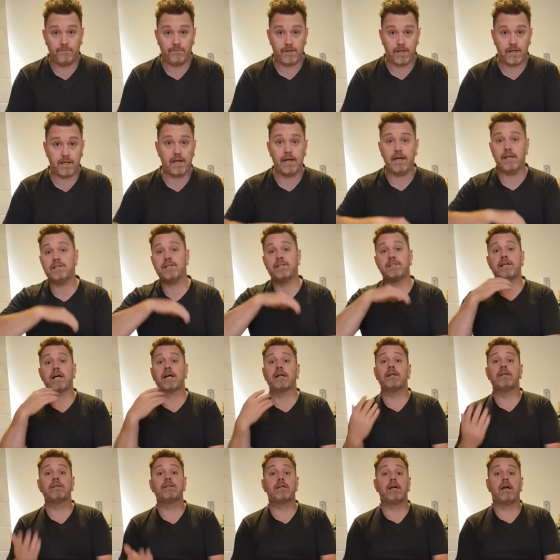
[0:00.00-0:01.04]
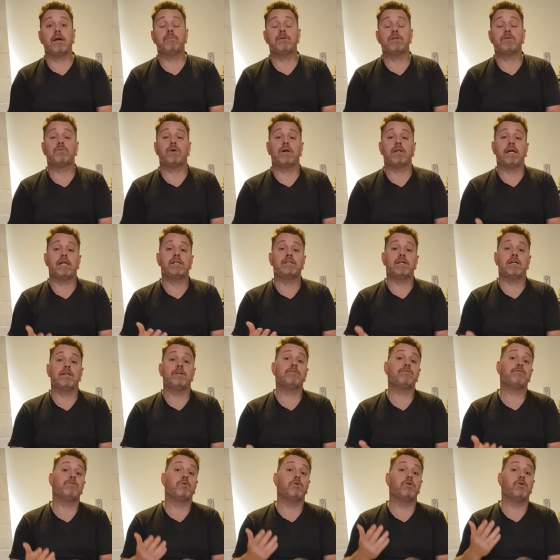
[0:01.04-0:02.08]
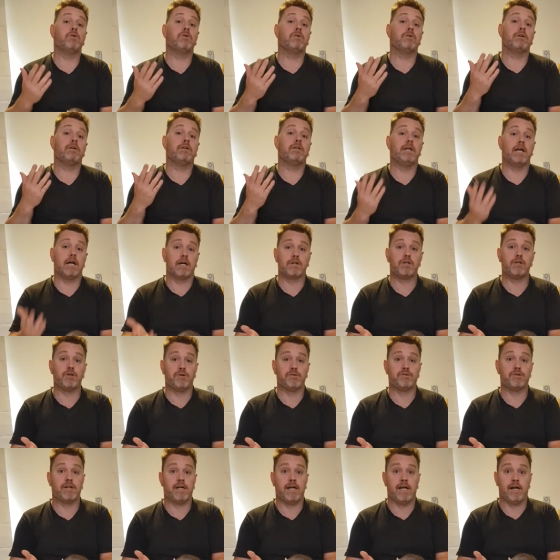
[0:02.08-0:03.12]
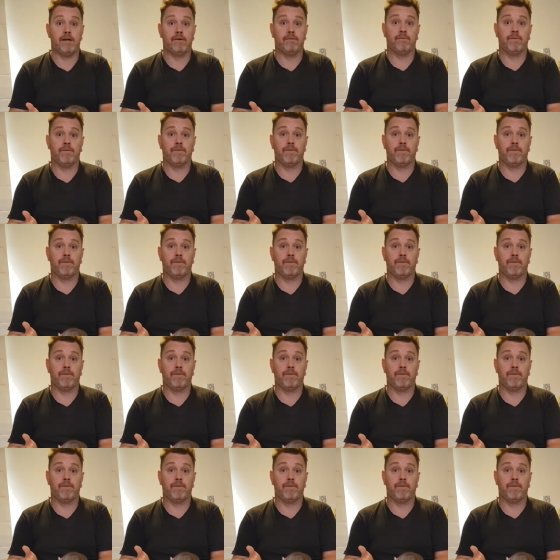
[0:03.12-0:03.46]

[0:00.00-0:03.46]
Okay, it's exactly the same as what they teach for young children now.